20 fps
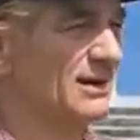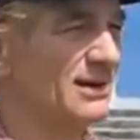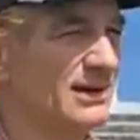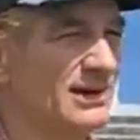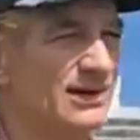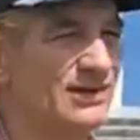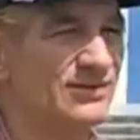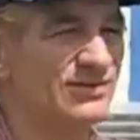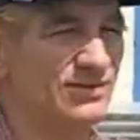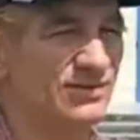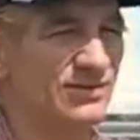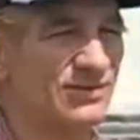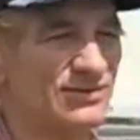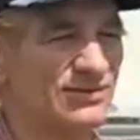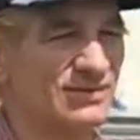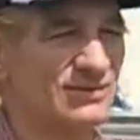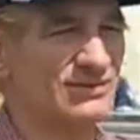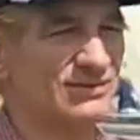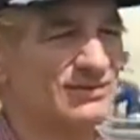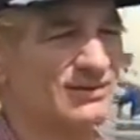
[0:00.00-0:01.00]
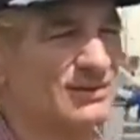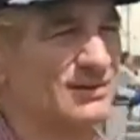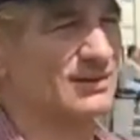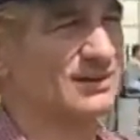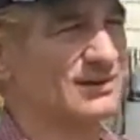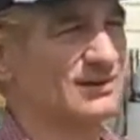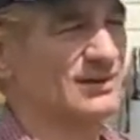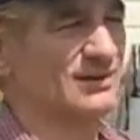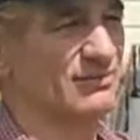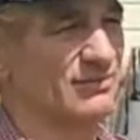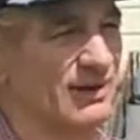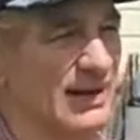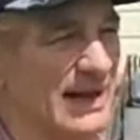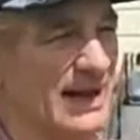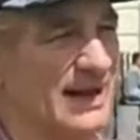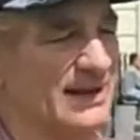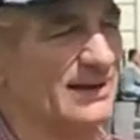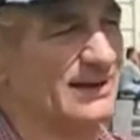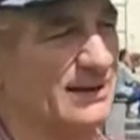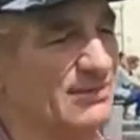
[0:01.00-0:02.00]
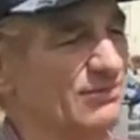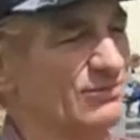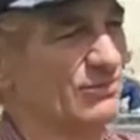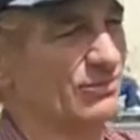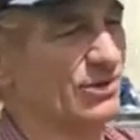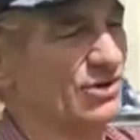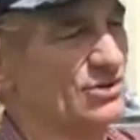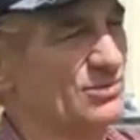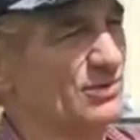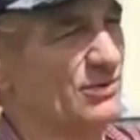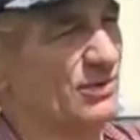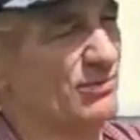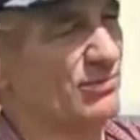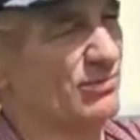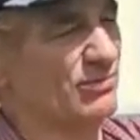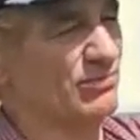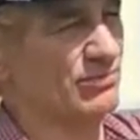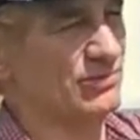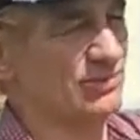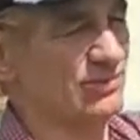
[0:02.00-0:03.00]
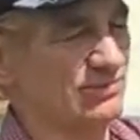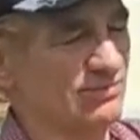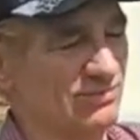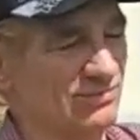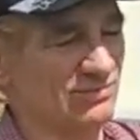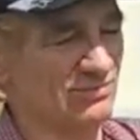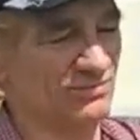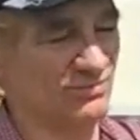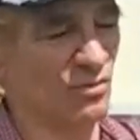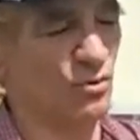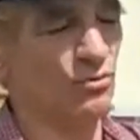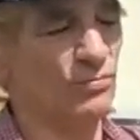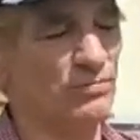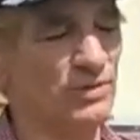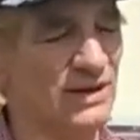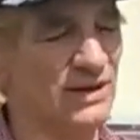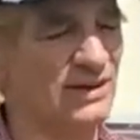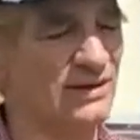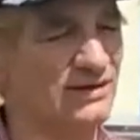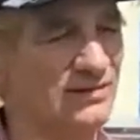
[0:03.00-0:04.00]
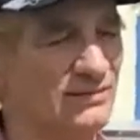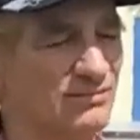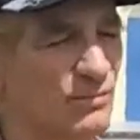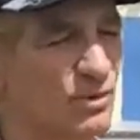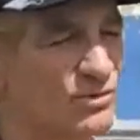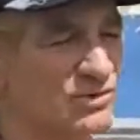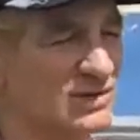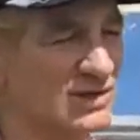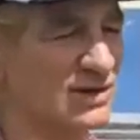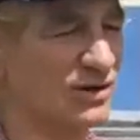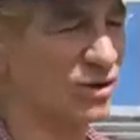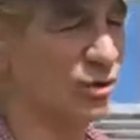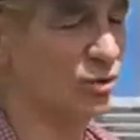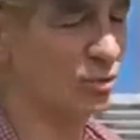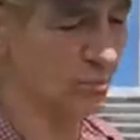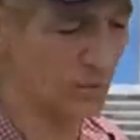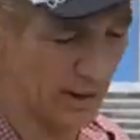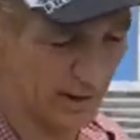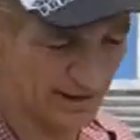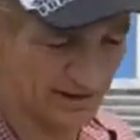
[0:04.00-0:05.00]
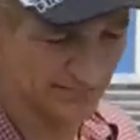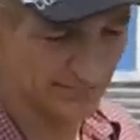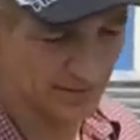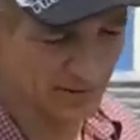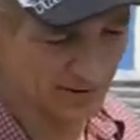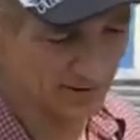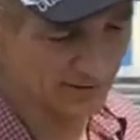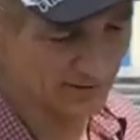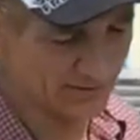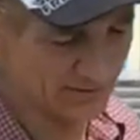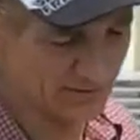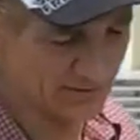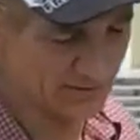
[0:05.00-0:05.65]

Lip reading: leasers of land in Richmond to grow beans, and mostly low-rise beans.